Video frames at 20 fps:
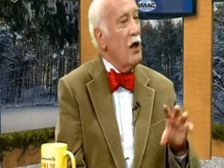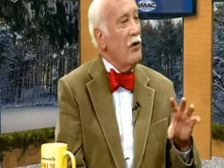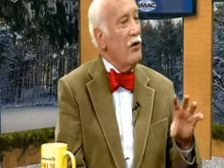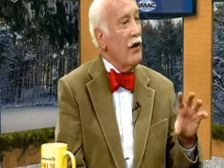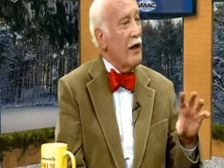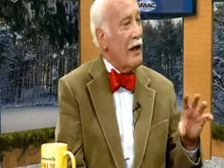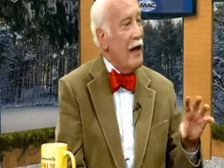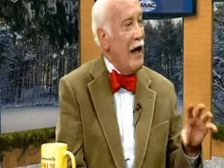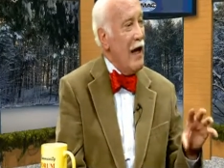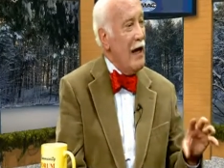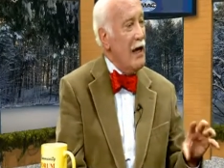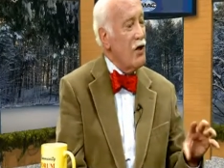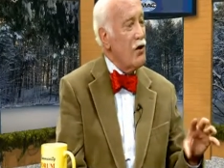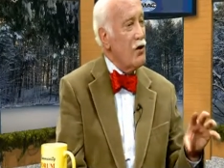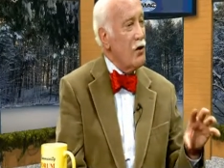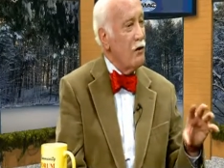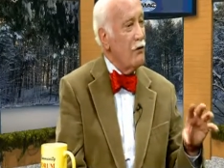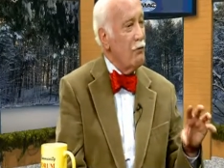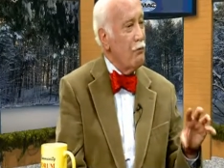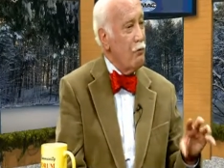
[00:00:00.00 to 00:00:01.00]
The case
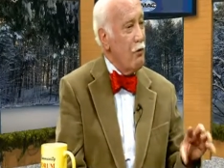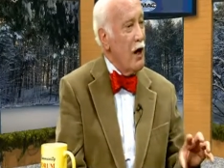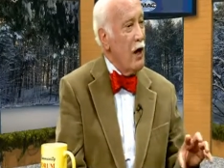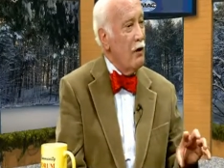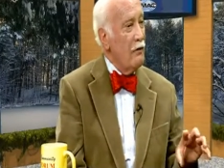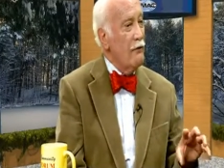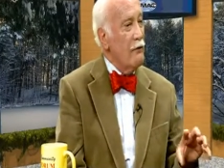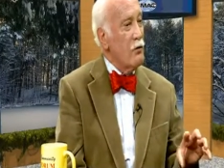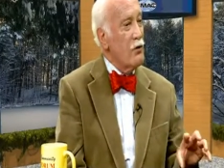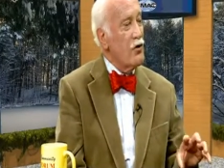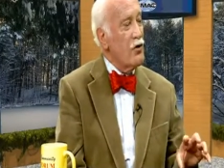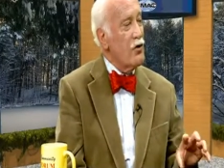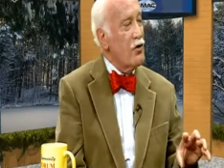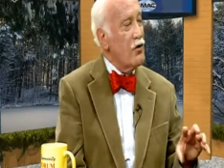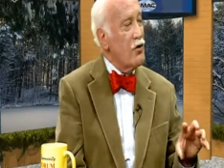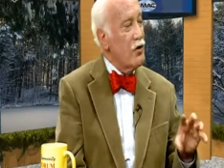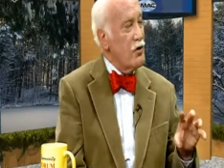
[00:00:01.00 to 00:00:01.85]
of Brown versus